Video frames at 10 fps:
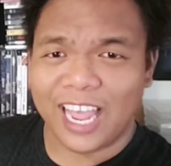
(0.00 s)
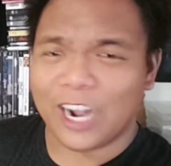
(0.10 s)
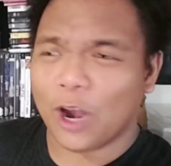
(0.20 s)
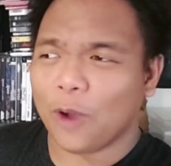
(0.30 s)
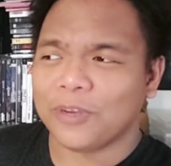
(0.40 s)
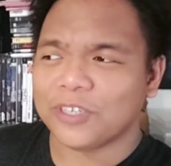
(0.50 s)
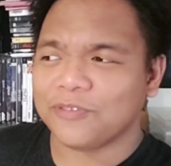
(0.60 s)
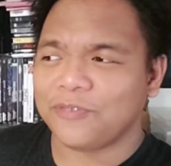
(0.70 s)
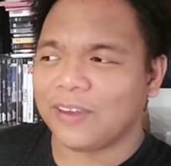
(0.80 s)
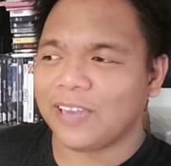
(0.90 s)
and it
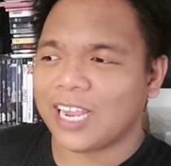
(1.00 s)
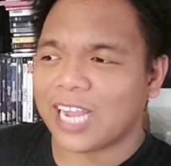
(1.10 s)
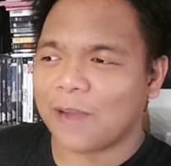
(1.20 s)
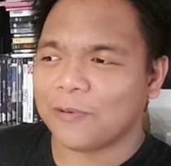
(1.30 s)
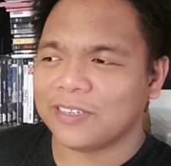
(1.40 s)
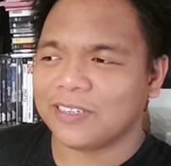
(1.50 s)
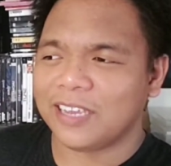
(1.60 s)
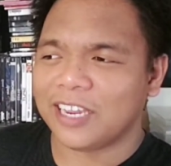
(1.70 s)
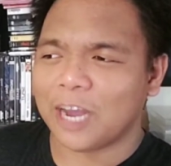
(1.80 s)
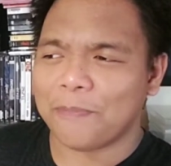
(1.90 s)
almost felt like I was
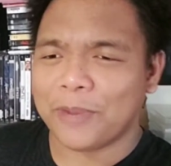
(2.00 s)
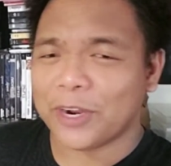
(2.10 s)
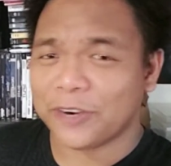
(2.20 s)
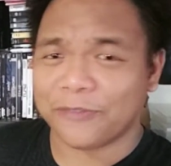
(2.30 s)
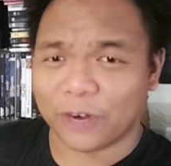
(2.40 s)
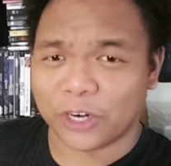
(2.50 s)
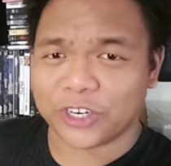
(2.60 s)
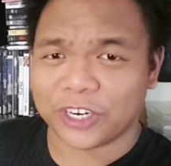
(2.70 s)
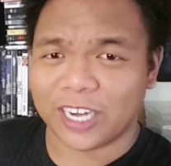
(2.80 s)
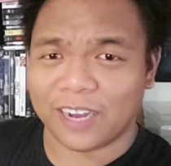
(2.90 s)
seeing a mirrored
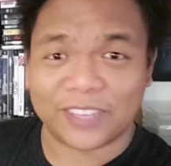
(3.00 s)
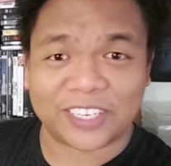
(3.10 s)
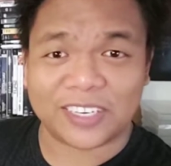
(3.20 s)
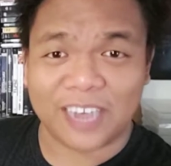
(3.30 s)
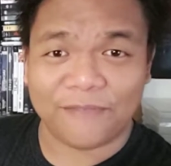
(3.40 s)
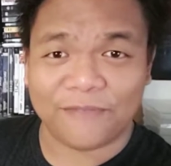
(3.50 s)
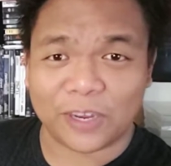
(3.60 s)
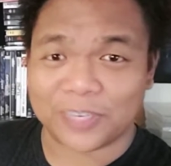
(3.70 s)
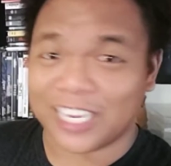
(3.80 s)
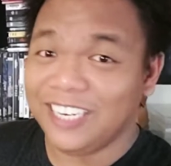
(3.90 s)
version of the snuff
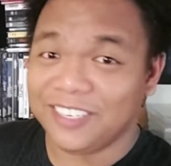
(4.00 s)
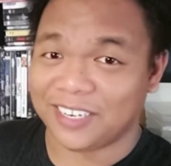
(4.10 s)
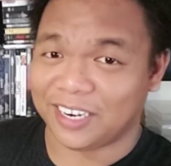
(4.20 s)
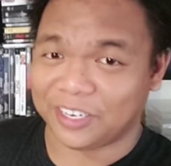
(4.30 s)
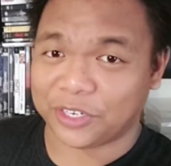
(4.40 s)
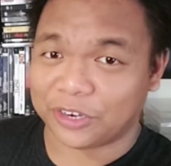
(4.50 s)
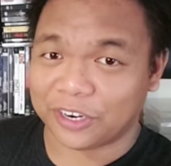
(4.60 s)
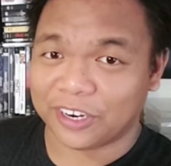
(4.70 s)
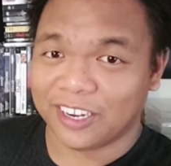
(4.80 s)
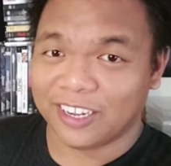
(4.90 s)
films in Sinister.